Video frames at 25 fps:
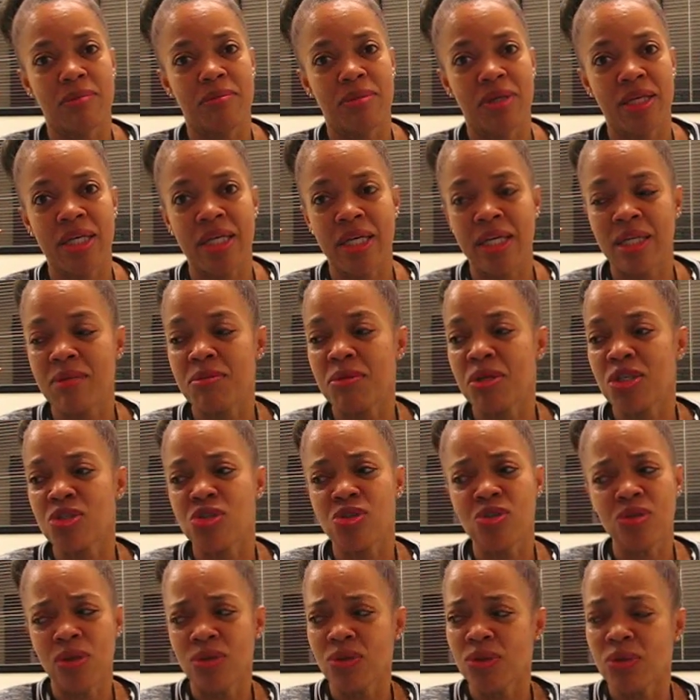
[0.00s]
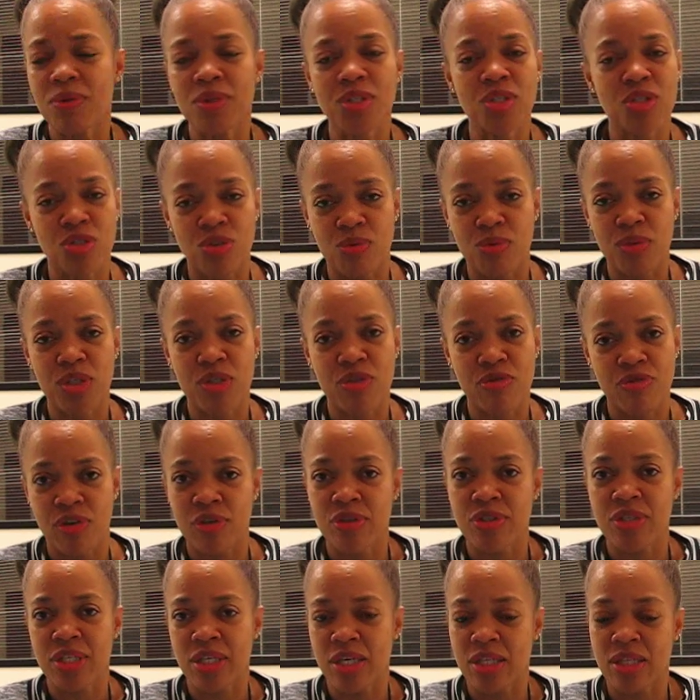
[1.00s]
beginning because you don't know what to do when you
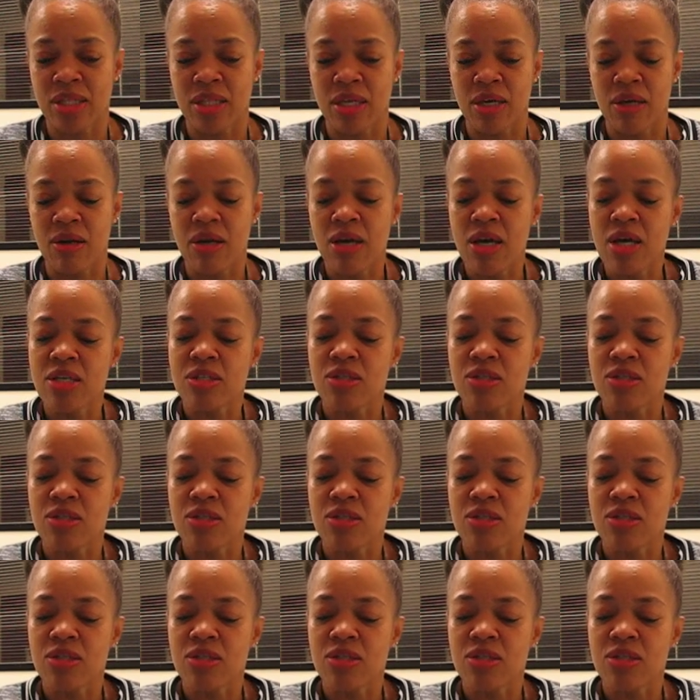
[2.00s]
first get there.